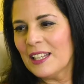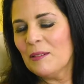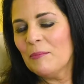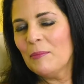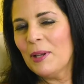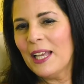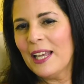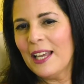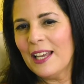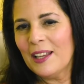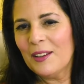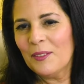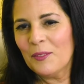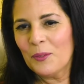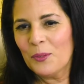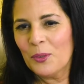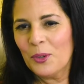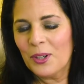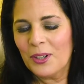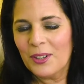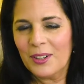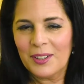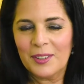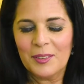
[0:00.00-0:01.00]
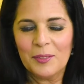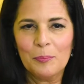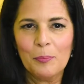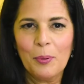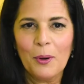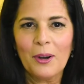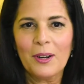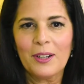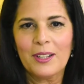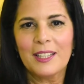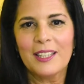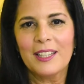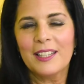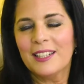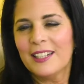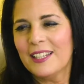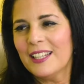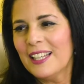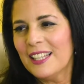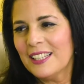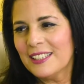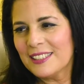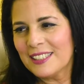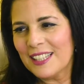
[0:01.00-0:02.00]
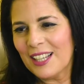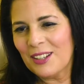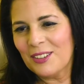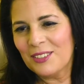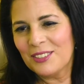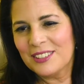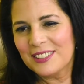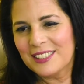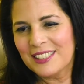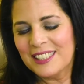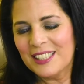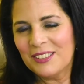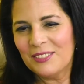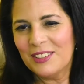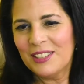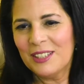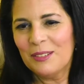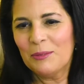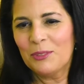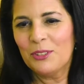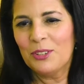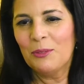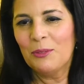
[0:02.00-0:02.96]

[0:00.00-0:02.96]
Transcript: them were barking as I was giving them